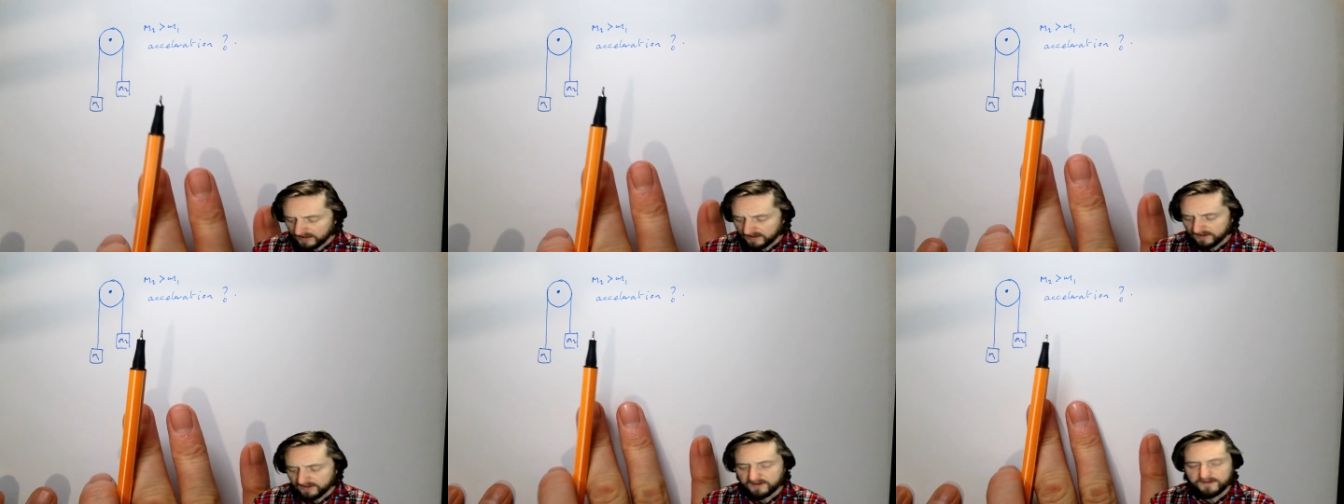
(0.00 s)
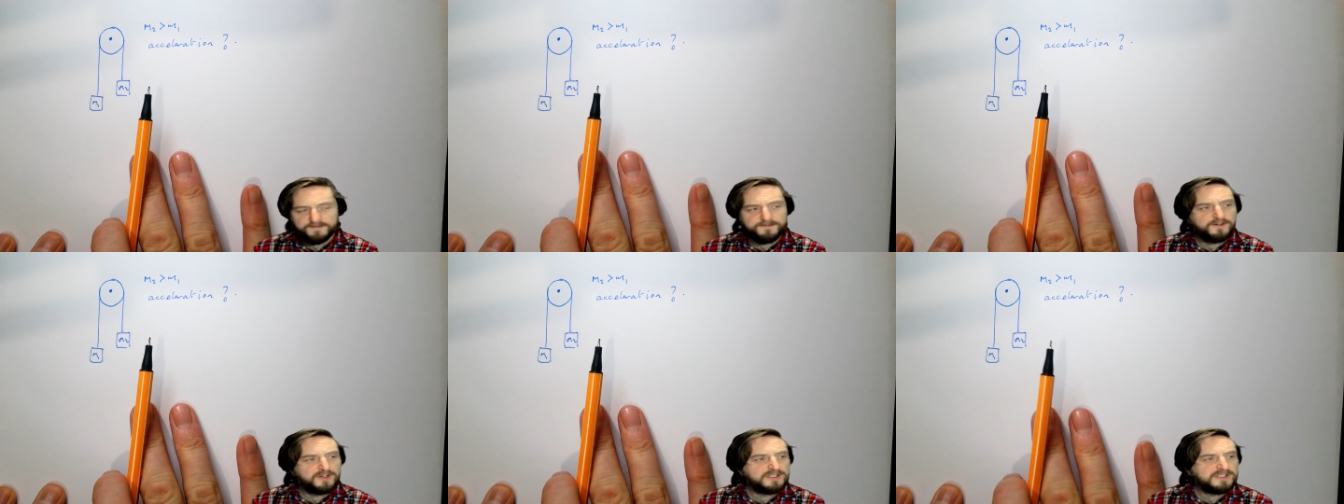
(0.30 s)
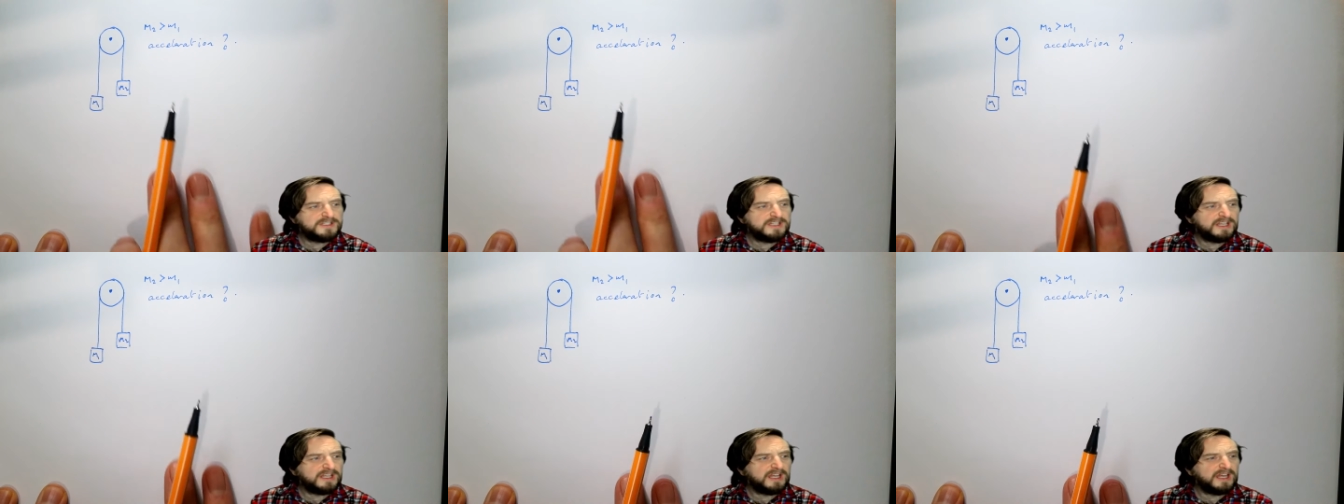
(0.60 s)
the first
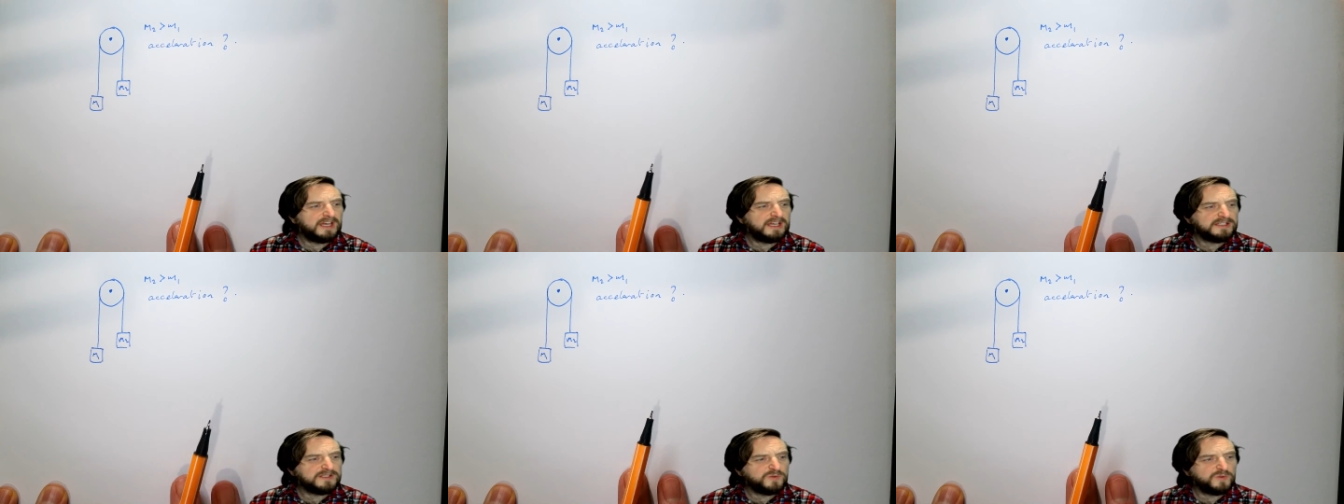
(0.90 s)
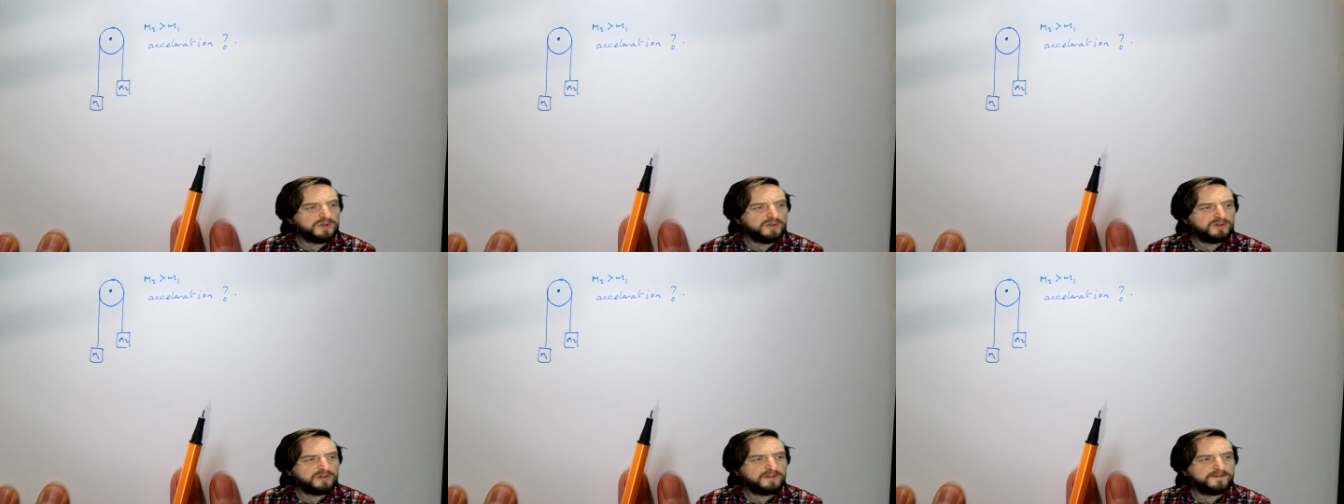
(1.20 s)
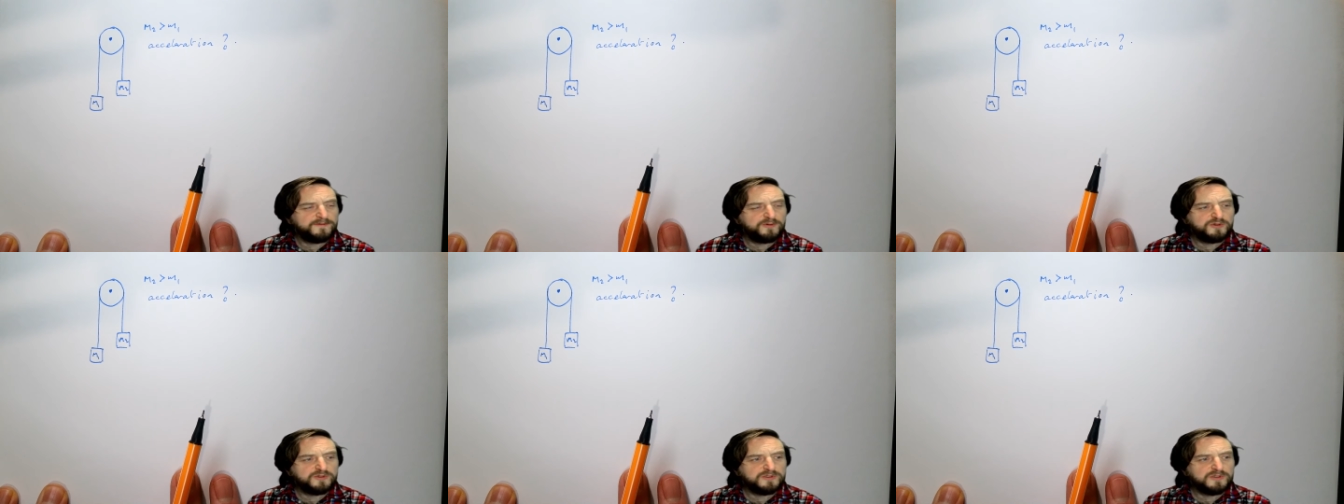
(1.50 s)
thing, as with all the
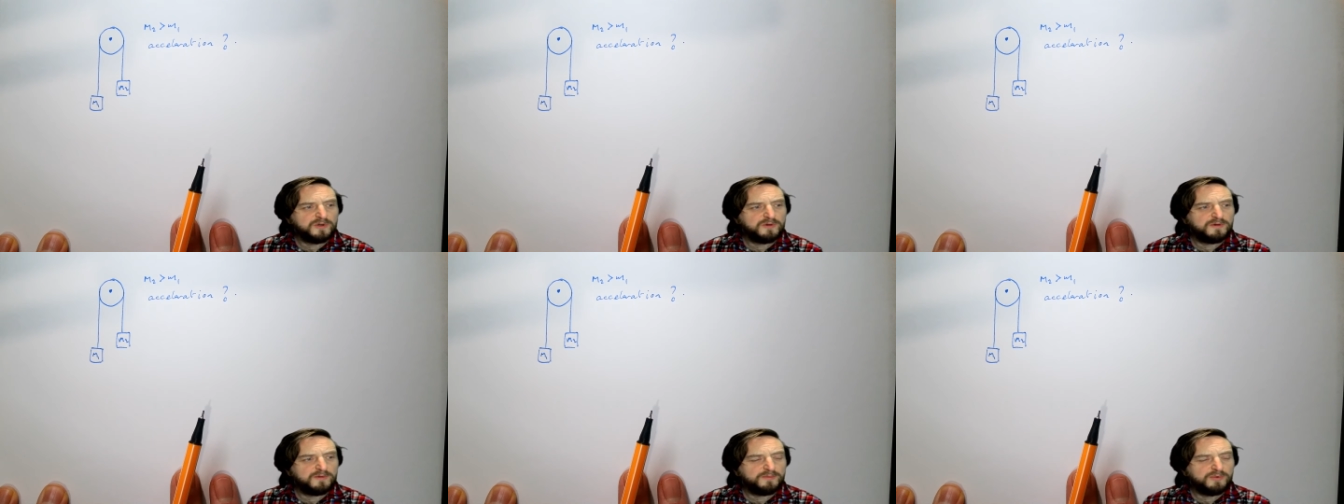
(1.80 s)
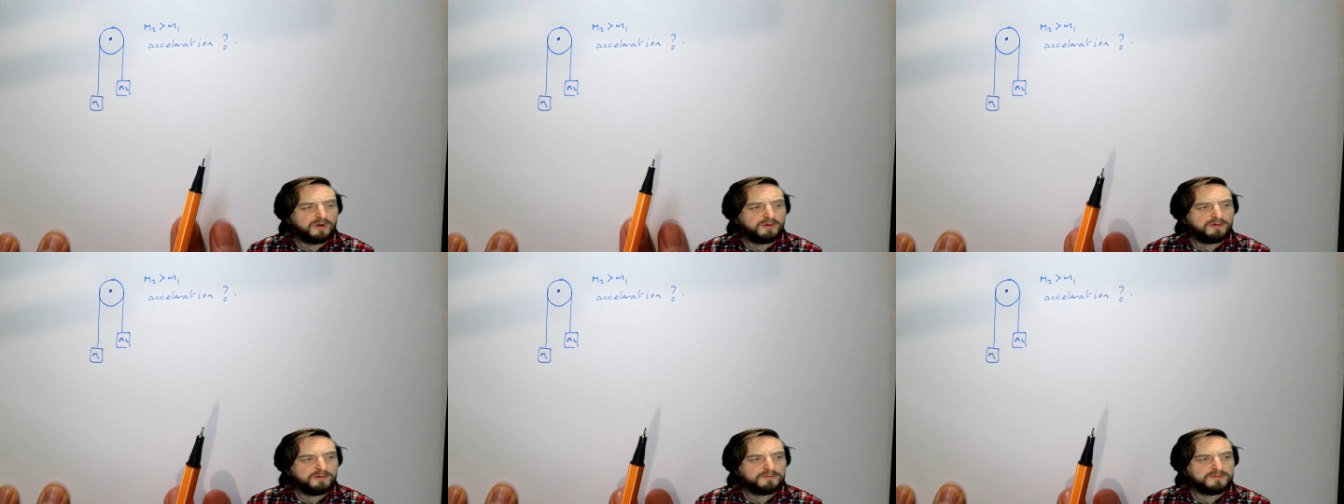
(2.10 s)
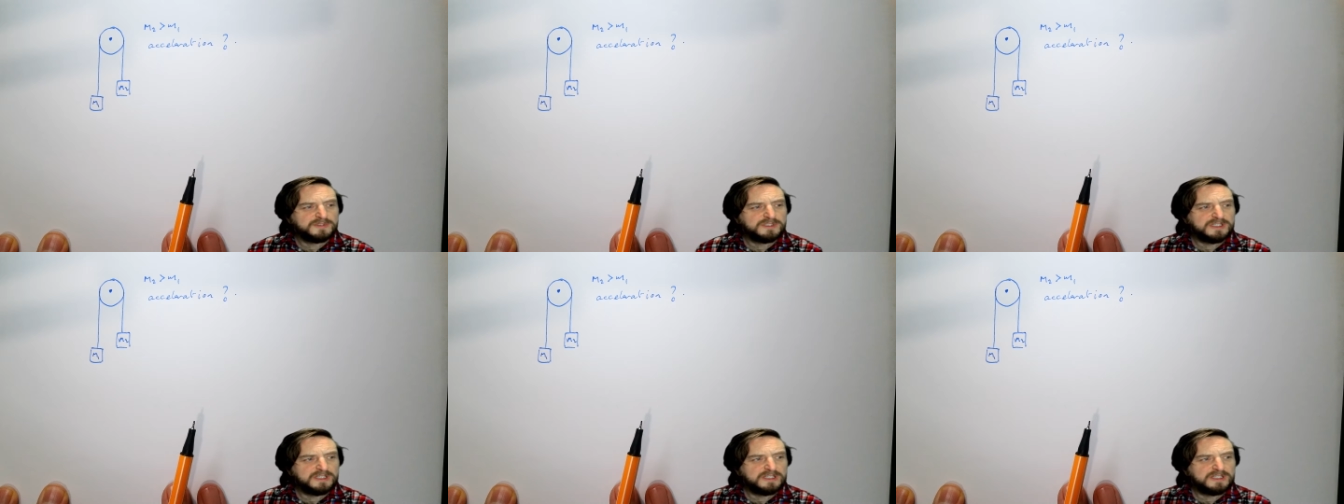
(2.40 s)
force problems,